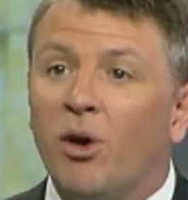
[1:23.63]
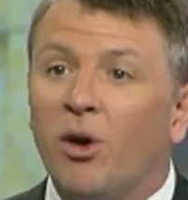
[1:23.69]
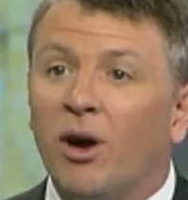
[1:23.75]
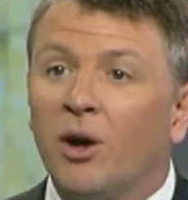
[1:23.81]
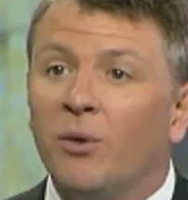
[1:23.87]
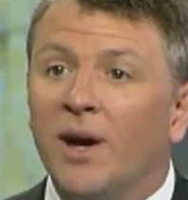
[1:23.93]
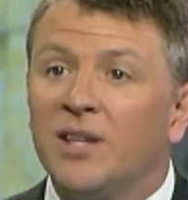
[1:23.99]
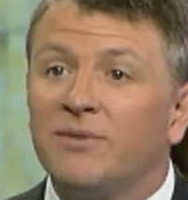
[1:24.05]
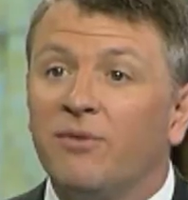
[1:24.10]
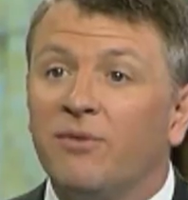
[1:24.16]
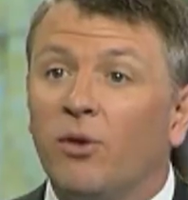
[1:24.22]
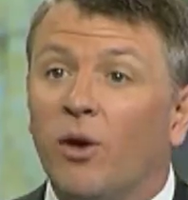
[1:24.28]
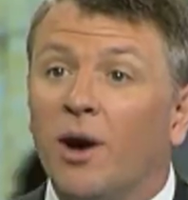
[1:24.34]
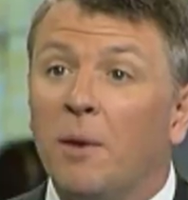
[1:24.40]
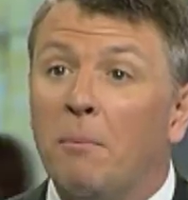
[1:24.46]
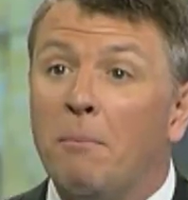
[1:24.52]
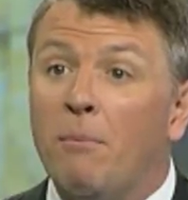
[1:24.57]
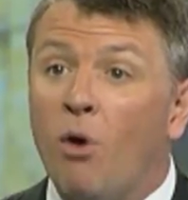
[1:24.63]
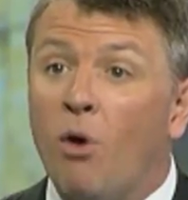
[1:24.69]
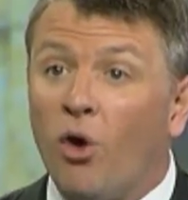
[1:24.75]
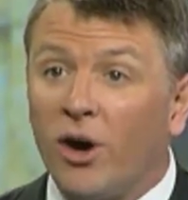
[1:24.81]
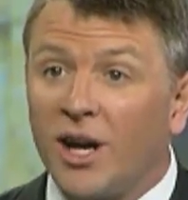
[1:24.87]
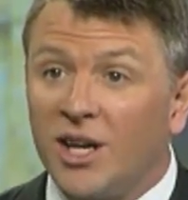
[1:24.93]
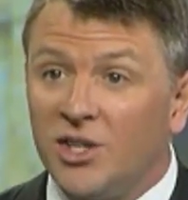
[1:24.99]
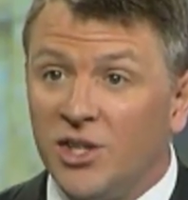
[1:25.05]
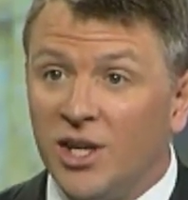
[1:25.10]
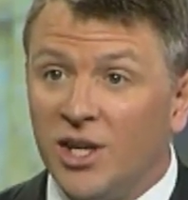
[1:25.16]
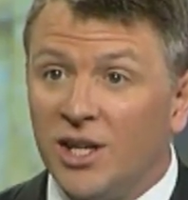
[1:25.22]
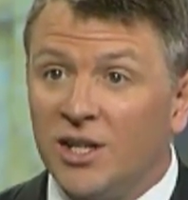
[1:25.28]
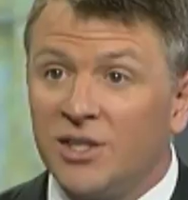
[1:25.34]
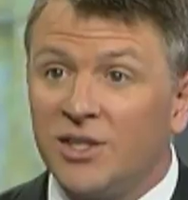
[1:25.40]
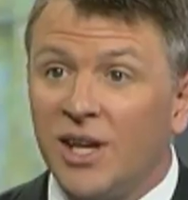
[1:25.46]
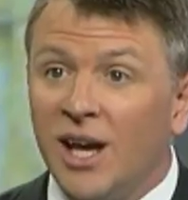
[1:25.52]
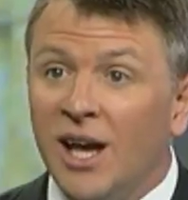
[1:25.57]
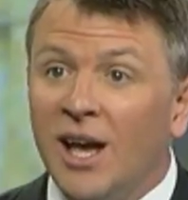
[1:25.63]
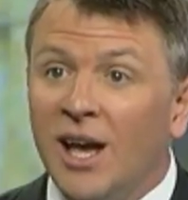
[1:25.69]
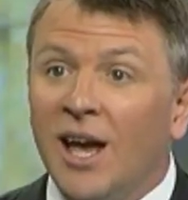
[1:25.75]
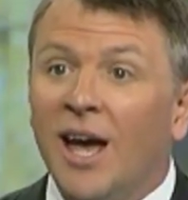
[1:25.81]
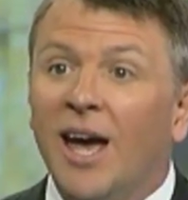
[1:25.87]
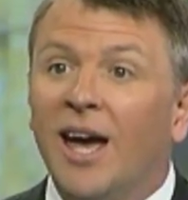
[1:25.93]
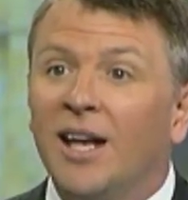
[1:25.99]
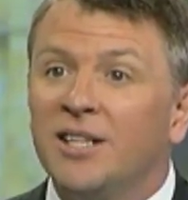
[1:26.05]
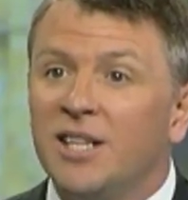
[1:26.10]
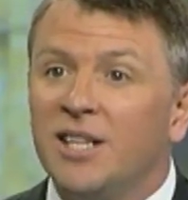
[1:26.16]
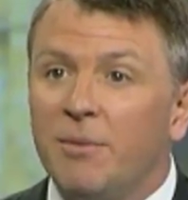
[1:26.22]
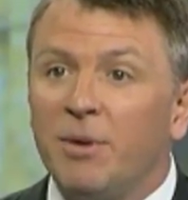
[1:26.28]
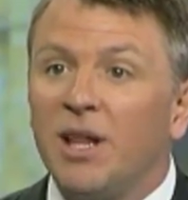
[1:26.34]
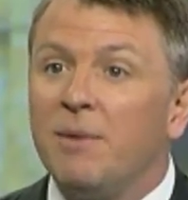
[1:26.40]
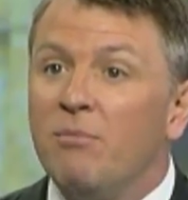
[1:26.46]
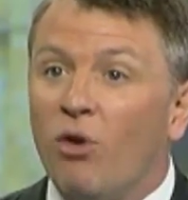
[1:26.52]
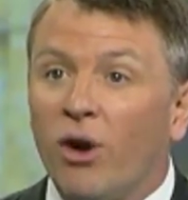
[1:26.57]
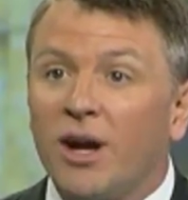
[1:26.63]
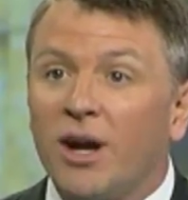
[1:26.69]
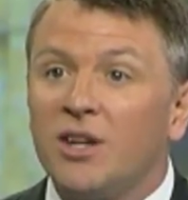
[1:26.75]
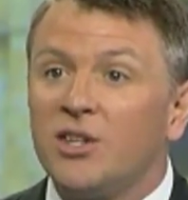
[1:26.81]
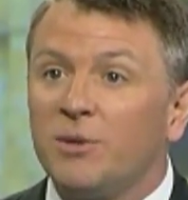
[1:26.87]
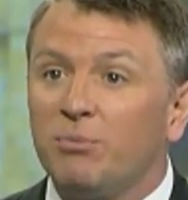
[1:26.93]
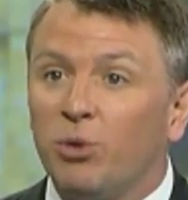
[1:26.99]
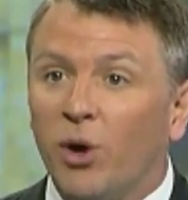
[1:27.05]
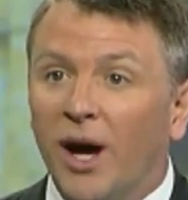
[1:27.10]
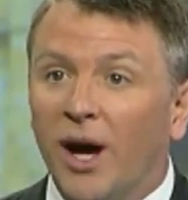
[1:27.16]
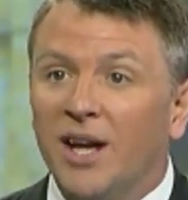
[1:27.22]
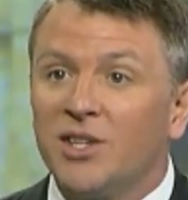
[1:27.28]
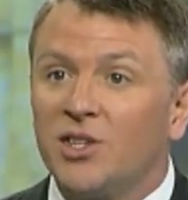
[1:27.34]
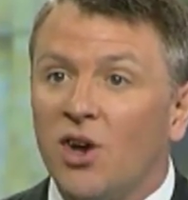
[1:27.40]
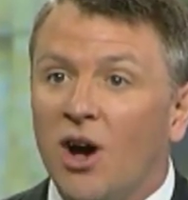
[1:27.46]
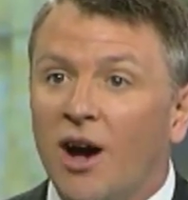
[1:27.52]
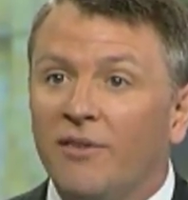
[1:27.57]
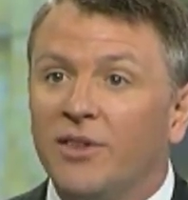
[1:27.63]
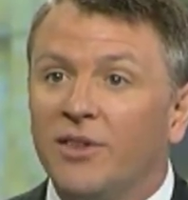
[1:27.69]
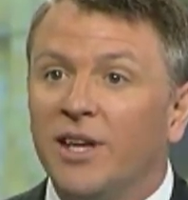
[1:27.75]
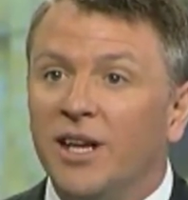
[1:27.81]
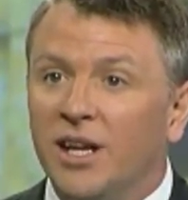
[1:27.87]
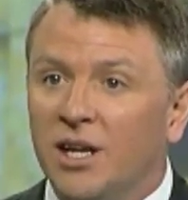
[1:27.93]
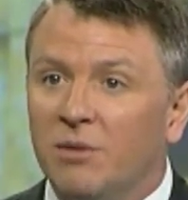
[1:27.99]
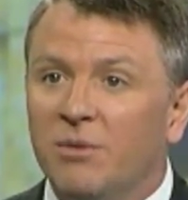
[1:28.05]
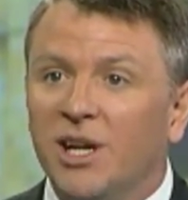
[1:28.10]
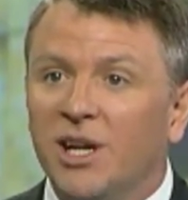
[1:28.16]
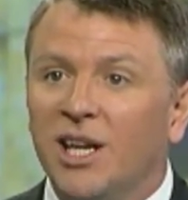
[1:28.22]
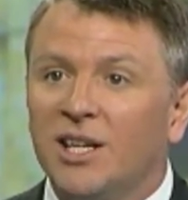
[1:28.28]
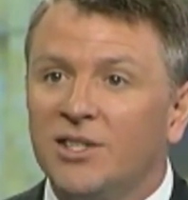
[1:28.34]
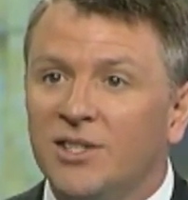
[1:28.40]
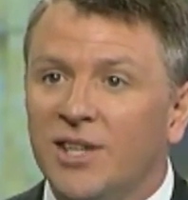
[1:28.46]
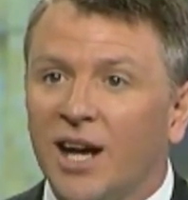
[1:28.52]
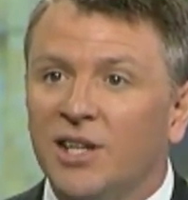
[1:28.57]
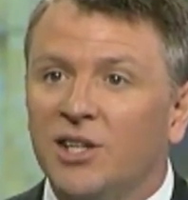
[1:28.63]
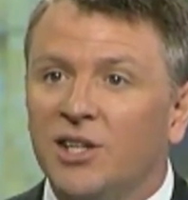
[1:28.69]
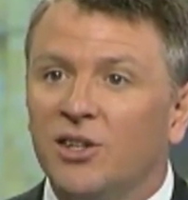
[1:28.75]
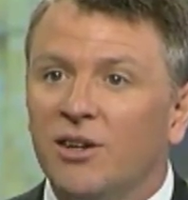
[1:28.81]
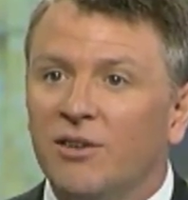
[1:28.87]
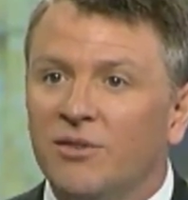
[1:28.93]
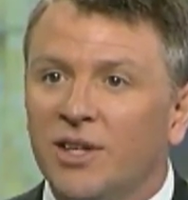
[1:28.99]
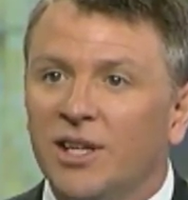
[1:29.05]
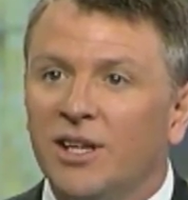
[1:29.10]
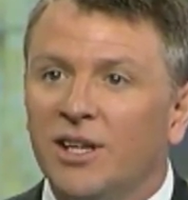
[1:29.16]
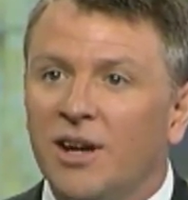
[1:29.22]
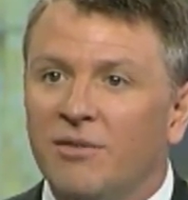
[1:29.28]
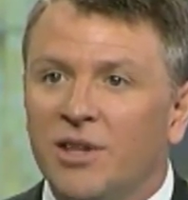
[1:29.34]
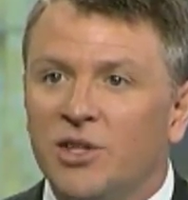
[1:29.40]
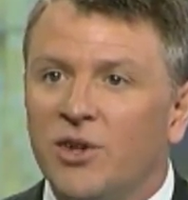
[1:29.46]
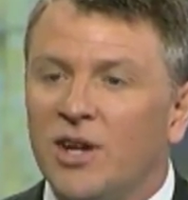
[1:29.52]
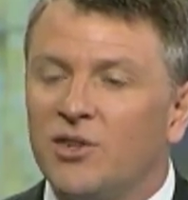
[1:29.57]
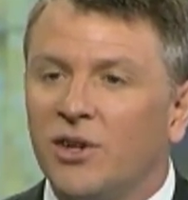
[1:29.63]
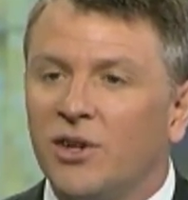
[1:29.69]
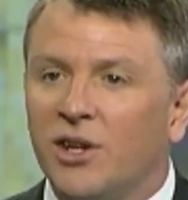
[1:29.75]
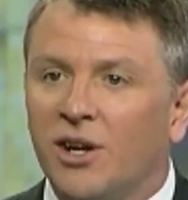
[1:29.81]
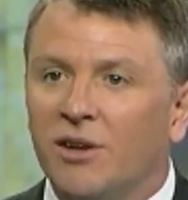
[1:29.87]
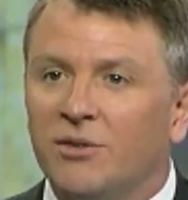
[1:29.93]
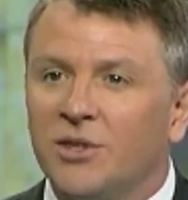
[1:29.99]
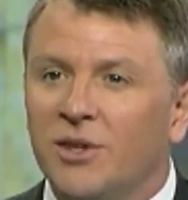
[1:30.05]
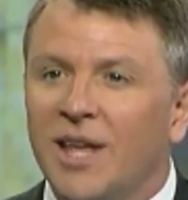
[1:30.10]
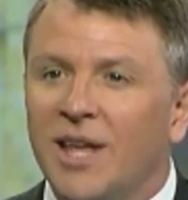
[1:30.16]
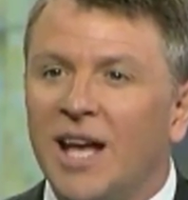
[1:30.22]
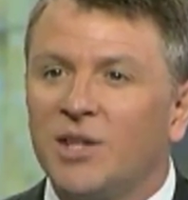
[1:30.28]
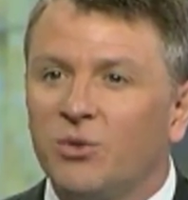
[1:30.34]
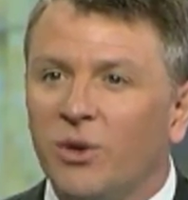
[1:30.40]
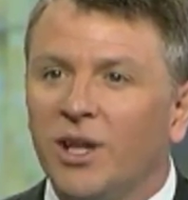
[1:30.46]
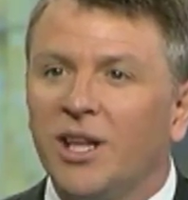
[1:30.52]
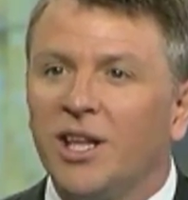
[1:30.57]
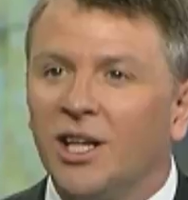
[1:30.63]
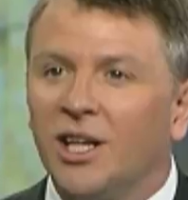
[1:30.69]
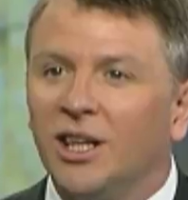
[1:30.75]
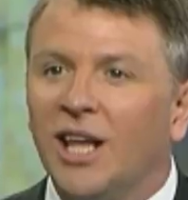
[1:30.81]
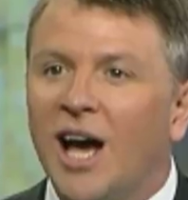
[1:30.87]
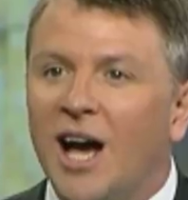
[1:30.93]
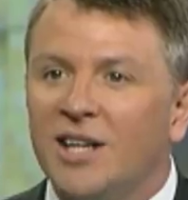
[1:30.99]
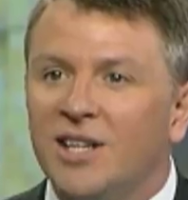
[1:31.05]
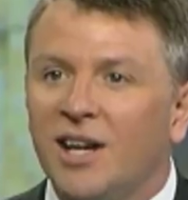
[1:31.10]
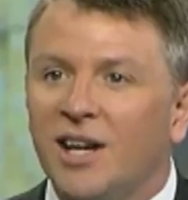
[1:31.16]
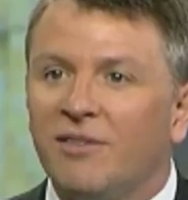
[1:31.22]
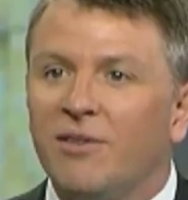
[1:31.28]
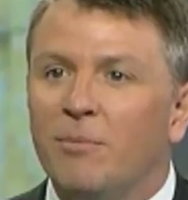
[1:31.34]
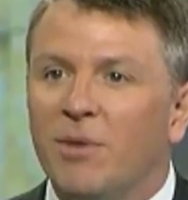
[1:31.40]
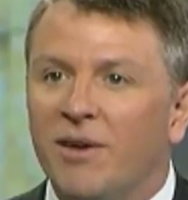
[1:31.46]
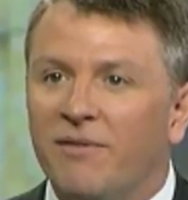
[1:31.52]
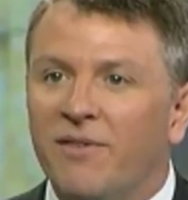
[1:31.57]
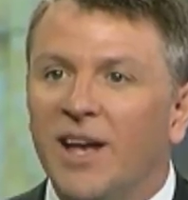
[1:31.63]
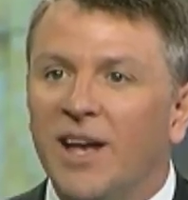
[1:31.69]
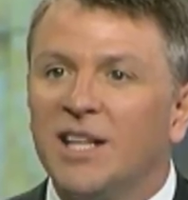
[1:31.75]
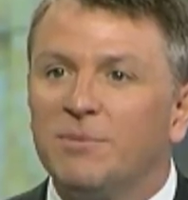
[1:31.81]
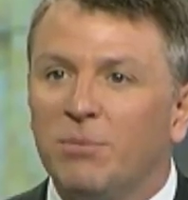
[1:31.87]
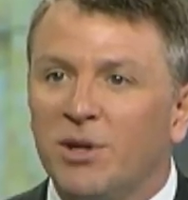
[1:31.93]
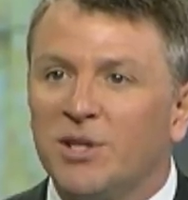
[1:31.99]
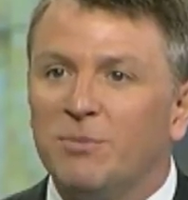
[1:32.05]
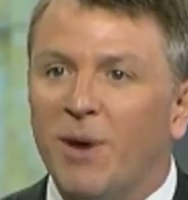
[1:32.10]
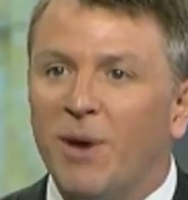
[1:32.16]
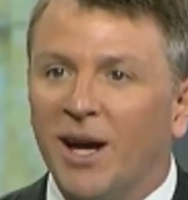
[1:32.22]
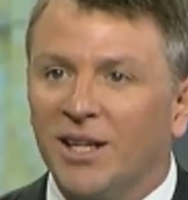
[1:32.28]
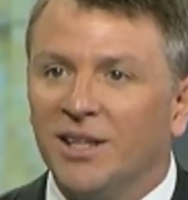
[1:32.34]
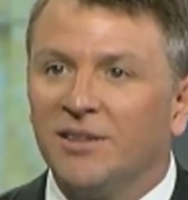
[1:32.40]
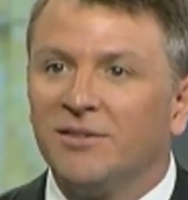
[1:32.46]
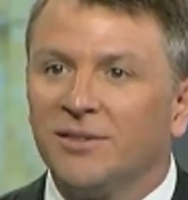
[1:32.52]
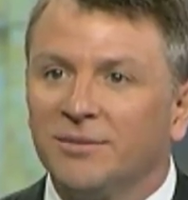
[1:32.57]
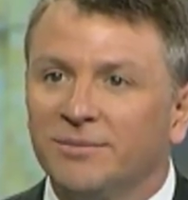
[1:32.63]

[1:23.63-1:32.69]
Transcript: borrowing rates for mortgages, and typically mortgages price off the intermediate sector of the, of the Treasury. Treasury curve. So that's really the logic from the Fed's perspective.